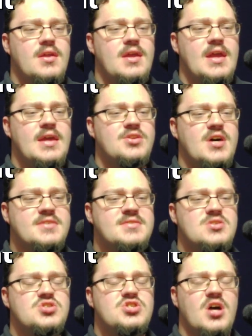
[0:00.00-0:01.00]
it
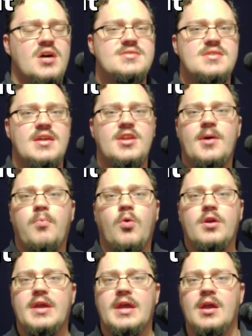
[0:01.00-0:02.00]
doesn't just end up
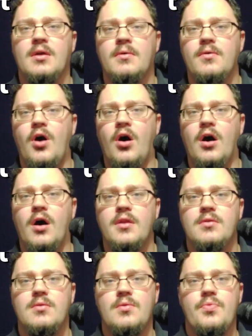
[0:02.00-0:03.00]
working
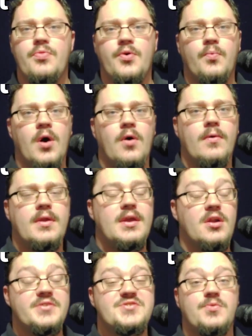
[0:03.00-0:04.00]
on the woke. It
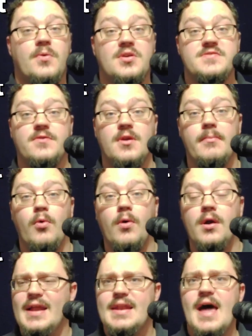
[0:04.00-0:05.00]
also works for a
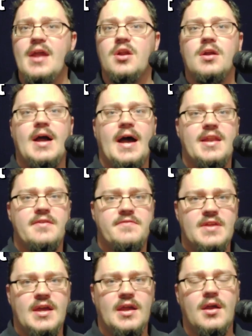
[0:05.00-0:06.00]
more NETTR kind of
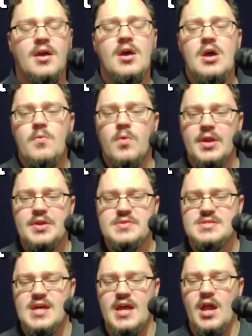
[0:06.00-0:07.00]
thing where you
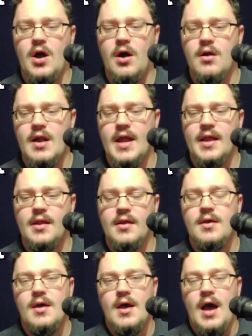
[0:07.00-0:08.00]
say, all right,
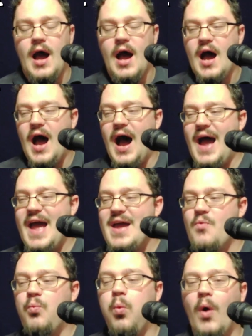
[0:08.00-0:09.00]

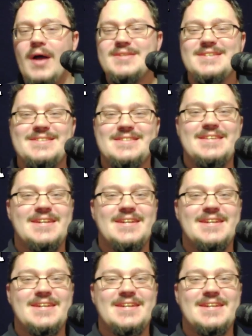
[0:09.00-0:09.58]
what is the